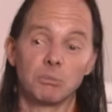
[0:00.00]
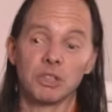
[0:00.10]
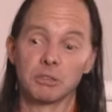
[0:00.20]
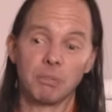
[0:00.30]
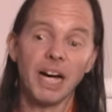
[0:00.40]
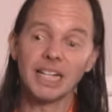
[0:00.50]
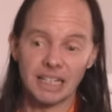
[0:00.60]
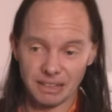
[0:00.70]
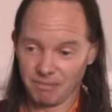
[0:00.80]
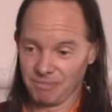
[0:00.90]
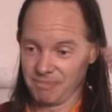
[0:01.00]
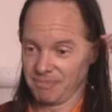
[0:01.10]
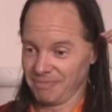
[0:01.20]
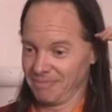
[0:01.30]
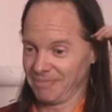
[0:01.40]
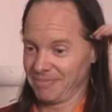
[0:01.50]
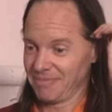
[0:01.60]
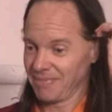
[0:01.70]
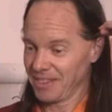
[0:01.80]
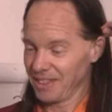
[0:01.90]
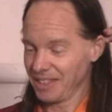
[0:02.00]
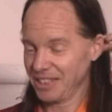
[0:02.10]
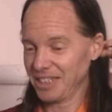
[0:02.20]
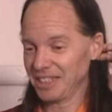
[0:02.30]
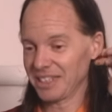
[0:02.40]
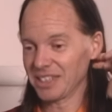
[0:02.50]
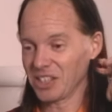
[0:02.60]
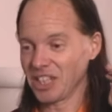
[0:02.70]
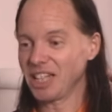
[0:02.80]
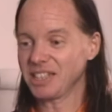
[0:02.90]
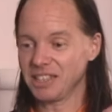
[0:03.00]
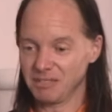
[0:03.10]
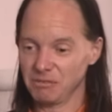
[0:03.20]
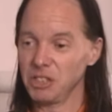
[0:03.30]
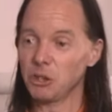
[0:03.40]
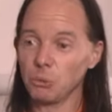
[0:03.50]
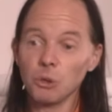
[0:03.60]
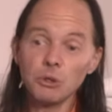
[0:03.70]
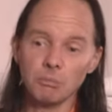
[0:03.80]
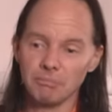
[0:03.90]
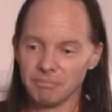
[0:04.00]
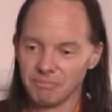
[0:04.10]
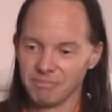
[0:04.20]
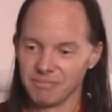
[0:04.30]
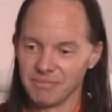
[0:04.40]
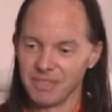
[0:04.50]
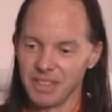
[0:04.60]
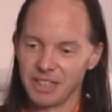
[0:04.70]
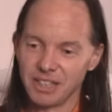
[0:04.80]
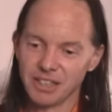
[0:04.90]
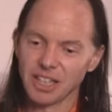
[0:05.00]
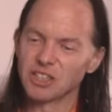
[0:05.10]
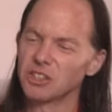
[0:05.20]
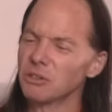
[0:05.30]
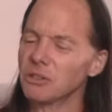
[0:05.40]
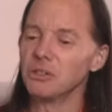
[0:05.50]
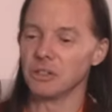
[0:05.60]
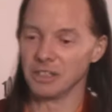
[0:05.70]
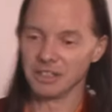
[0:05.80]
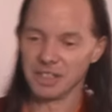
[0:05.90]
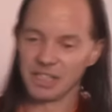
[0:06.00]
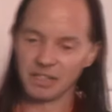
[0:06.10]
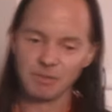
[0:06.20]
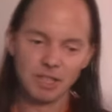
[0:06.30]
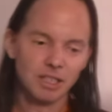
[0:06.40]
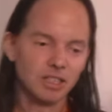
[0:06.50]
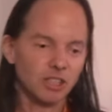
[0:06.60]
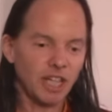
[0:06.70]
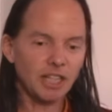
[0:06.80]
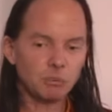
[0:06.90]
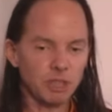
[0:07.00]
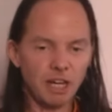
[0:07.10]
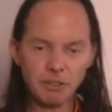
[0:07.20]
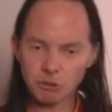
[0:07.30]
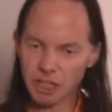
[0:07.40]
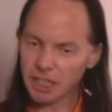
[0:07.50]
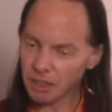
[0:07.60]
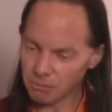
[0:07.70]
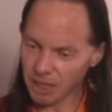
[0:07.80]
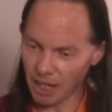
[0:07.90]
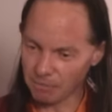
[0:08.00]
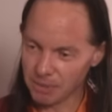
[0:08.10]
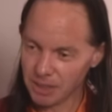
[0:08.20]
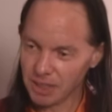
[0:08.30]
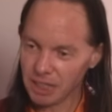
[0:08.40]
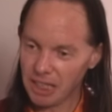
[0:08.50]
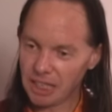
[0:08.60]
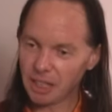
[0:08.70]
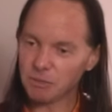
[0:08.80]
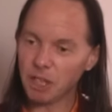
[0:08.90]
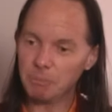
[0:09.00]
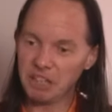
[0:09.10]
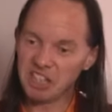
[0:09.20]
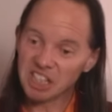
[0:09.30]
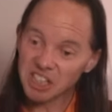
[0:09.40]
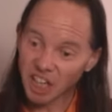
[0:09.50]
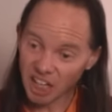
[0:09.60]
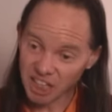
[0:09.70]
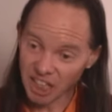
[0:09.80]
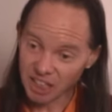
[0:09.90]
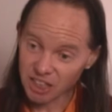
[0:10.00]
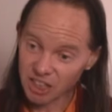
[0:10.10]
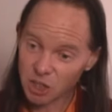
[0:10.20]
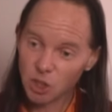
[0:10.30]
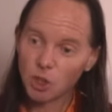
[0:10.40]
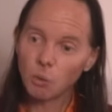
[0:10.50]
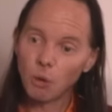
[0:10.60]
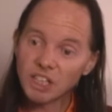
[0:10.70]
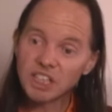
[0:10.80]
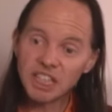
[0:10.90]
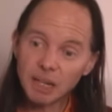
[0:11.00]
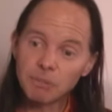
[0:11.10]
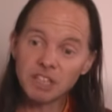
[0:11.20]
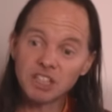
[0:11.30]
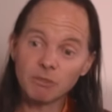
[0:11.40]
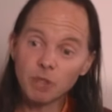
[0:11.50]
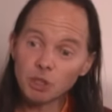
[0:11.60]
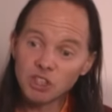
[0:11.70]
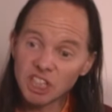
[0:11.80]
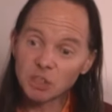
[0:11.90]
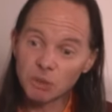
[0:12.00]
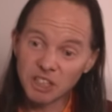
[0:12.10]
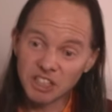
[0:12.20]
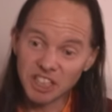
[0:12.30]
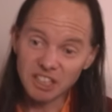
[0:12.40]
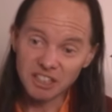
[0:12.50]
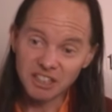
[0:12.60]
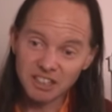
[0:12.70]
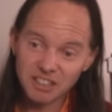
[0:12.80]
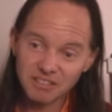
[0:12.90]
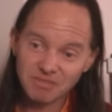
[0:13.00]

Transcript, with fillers: Buddhist body. You see? So that's the real womb. You know, that's so cool. You know, so that's whenever Rik comes up, it comes up in this context. What's the emptiness of those six realizations?